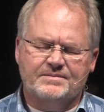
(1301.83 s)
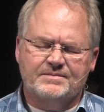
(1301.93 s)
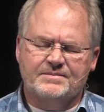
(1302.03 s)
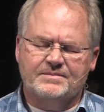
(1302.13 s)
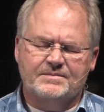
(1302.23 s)

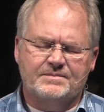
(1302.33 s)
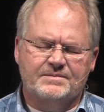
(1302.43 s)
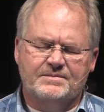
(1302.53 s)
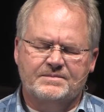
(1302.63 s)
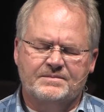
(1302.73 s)

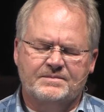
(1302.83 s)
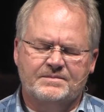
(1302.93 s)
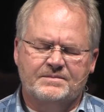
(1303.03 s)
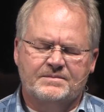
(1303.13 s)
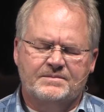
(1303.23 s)

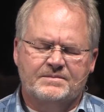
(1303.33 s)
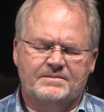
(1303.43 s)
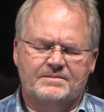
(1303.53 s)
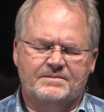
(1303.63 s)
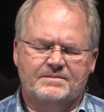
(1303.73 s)

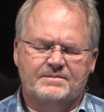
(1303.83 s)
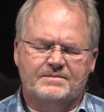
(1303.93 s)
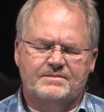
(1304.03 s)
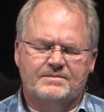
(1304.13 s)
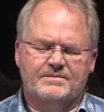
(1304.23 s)

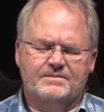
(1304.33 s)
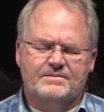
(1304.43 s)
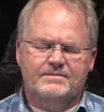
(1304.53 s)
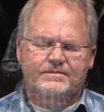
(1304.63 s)
(no one is talking)